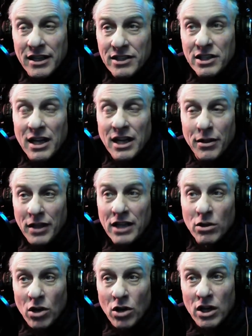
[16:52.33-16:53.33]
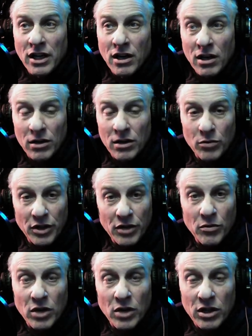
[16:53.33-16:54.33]
It is not. Think long and hard
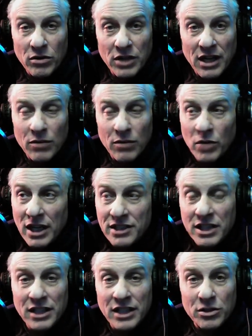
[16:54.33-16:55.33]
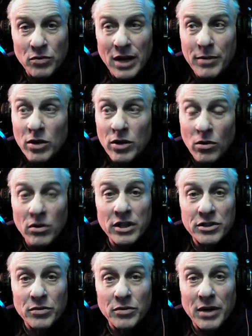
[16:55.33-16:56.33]
whether you want to go down. When I say it's a rabbit
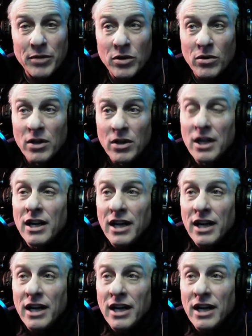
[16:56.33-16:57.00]
hole, it's a rabbit hole.